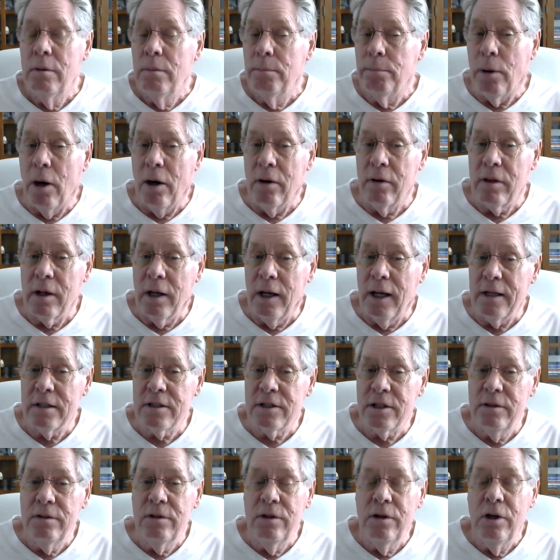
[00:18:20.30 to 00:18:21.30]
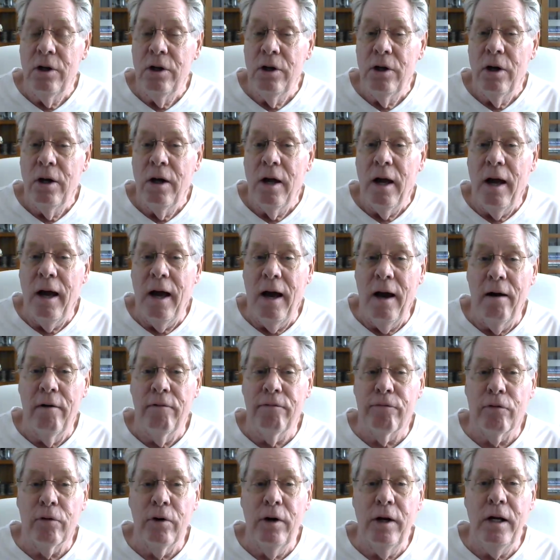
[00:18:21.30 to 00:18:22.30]
part of the lesson,
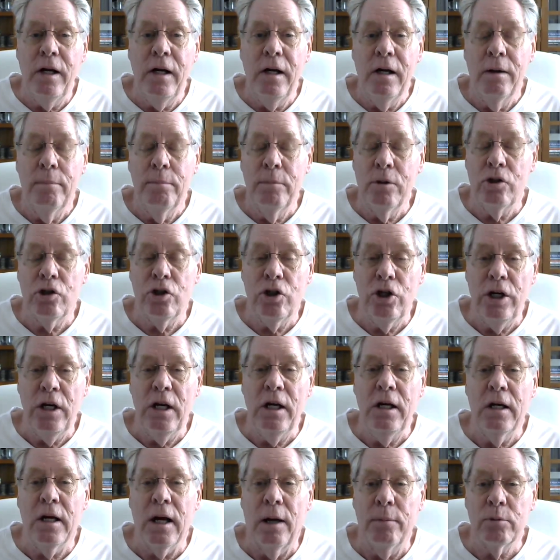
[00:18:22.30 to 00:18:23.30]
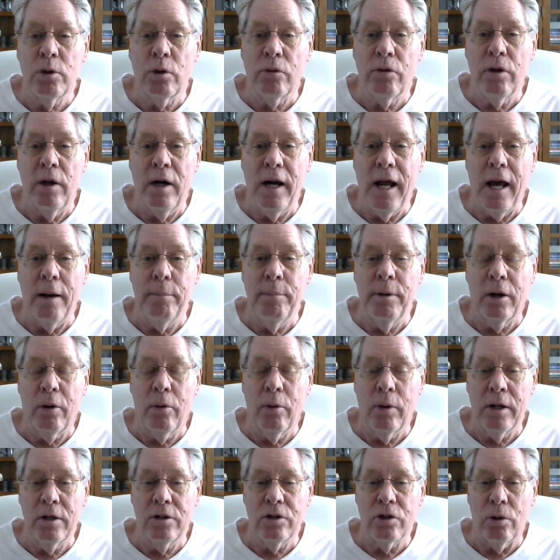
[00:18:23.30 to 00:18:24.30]
every machine comes with an admin
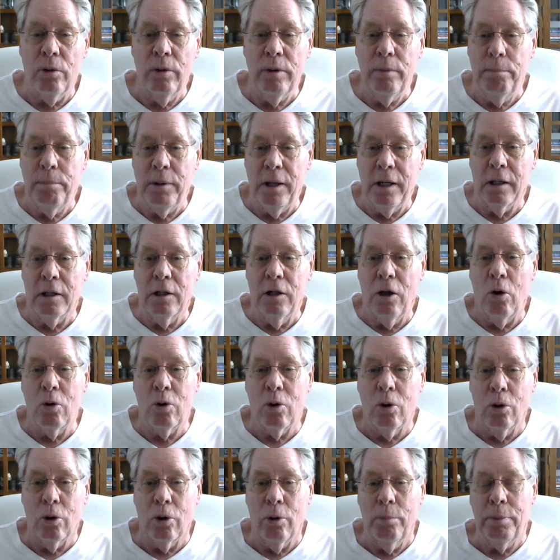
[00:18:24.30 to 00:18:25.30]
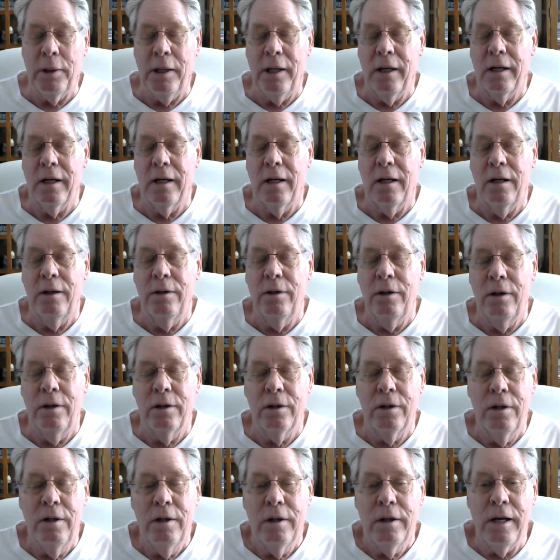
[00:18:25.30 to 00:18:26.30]
credential, be it local or be it a
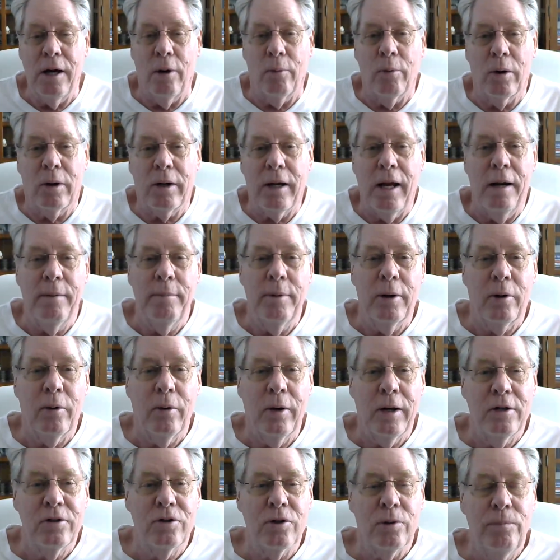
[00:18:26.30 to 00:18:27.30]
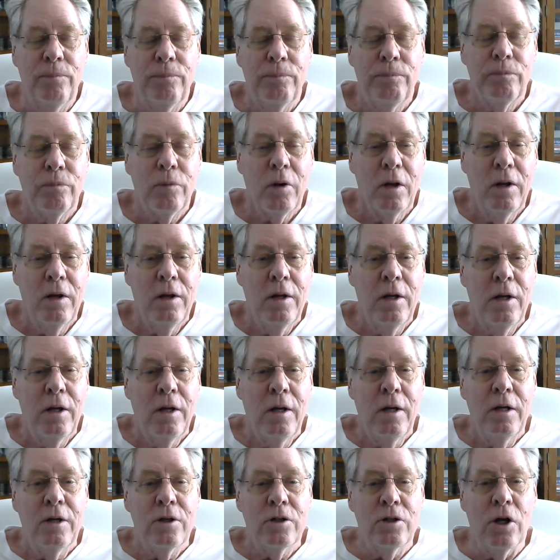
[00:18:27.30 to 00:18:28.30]
network admin credential.
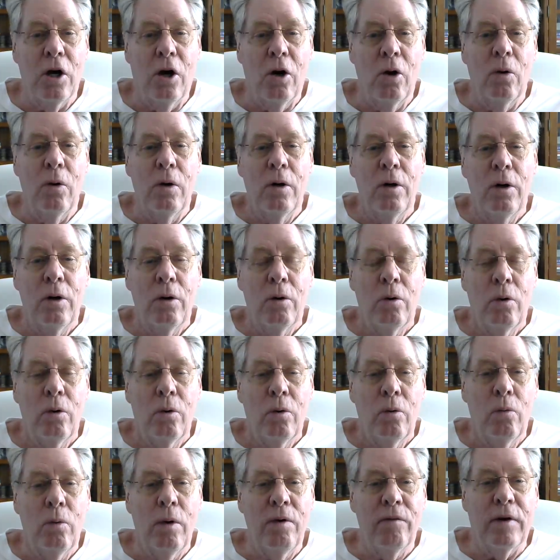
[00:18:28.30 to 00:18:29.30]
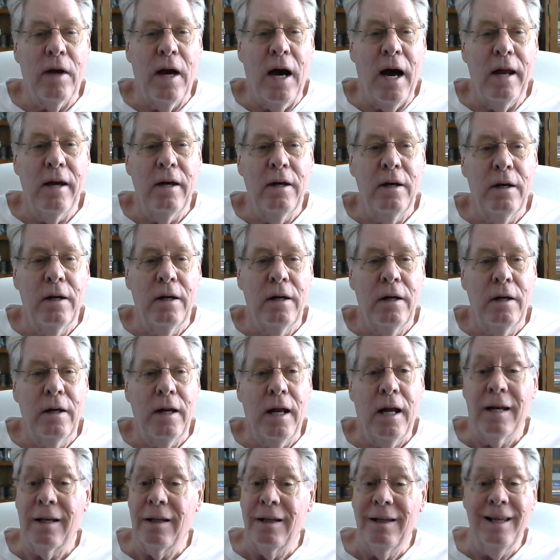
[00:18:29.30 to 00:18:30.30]
So we've got
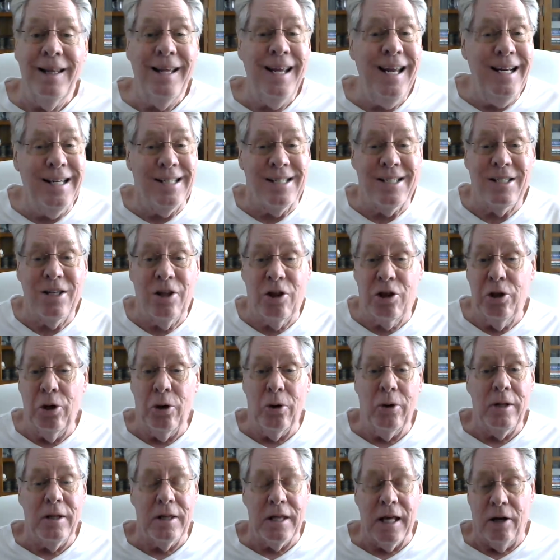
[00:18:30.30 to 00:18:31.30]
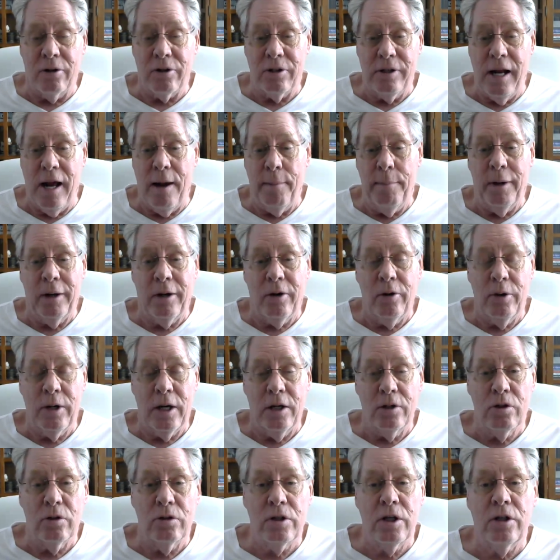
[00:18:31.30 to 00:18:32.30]
at least 30,000 admin
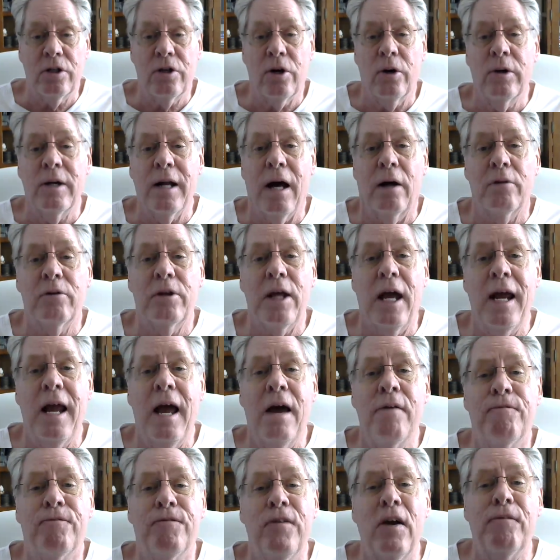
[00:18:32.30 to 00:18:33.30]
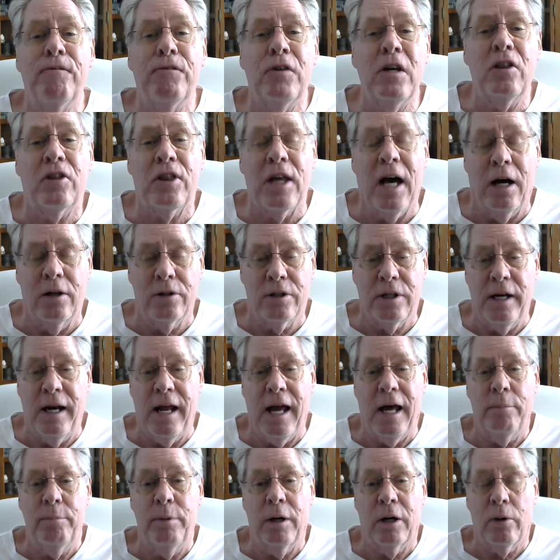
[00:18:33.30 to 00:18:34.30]
credentials. It turned out they had 50,000
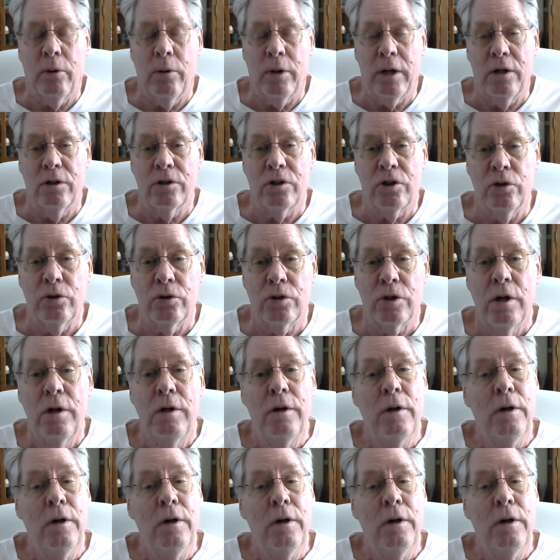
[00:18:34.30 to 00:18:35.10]
admin credentials.